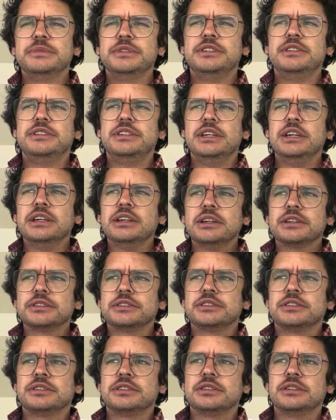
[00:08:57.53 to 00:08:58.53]

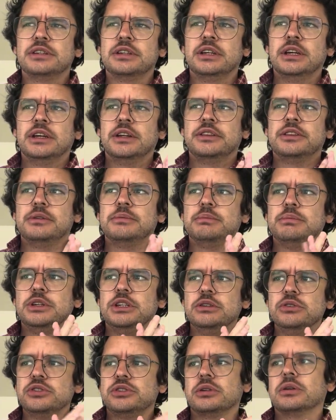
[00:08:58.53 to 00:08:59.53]
Dix, the
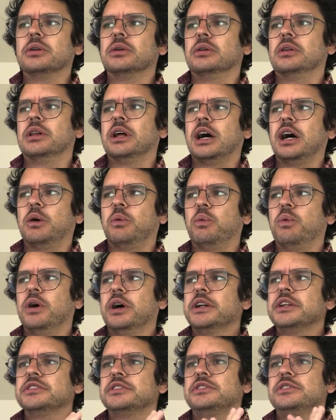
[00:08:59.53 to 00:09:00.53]
musical, I
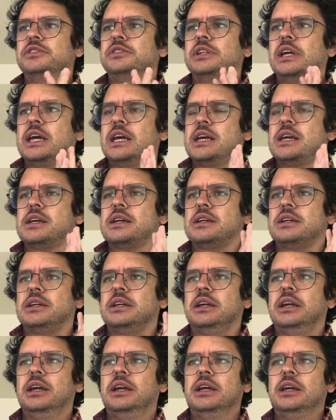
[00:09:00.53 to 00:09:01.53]
want to
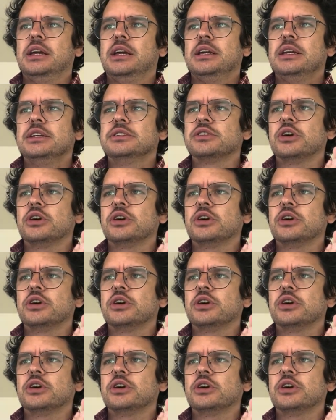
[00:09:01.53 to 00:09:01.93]
say is